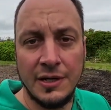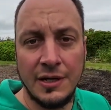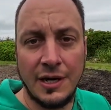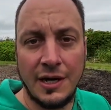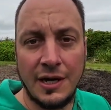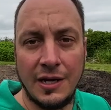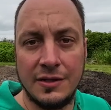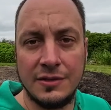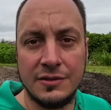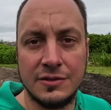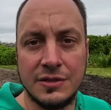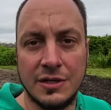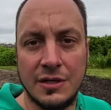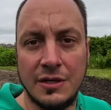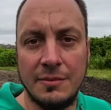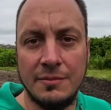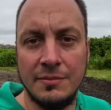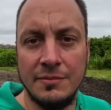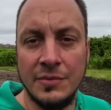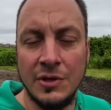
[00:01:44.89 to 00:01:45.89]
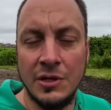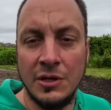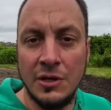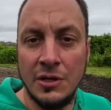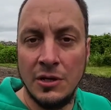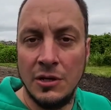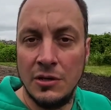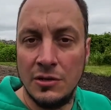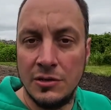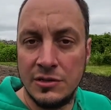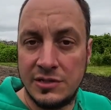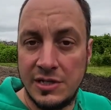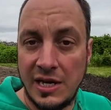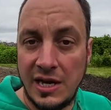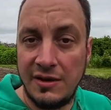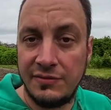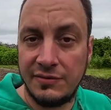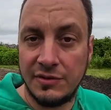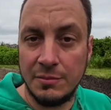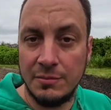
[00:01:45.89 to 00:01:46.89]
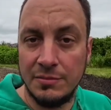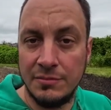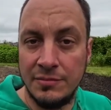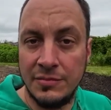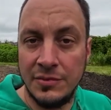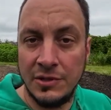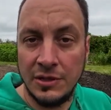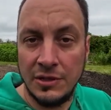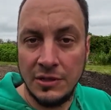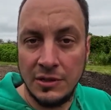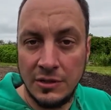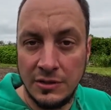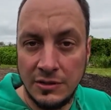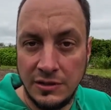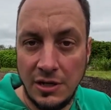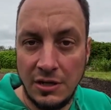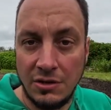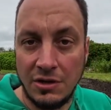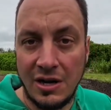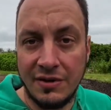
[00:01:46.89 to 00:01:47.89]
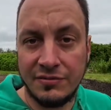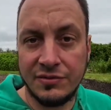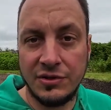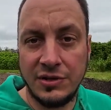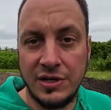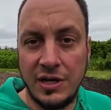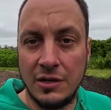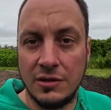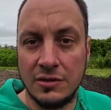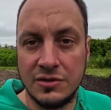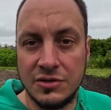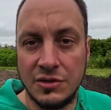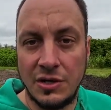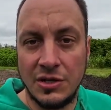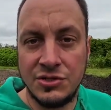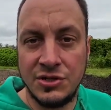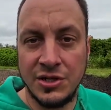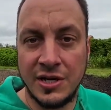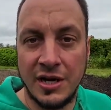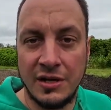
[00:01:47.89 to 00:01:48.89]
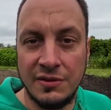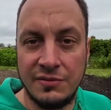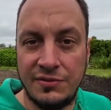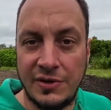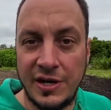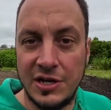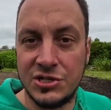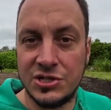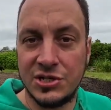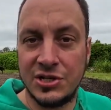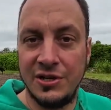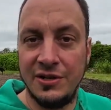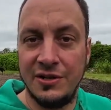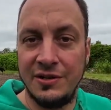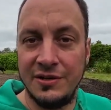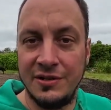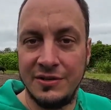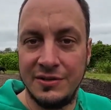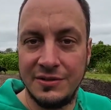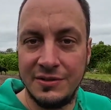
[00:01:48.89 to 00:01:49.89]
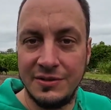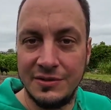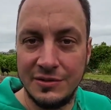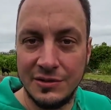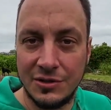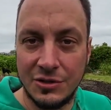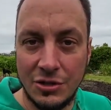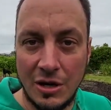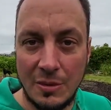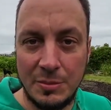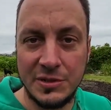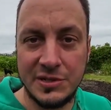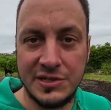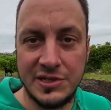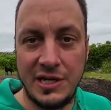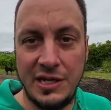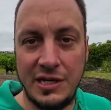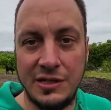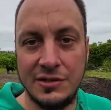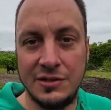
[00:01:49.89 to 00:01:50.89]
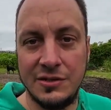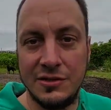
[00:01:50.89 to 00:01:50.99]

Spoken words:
and save them year after year so that you get a fresh crop of seed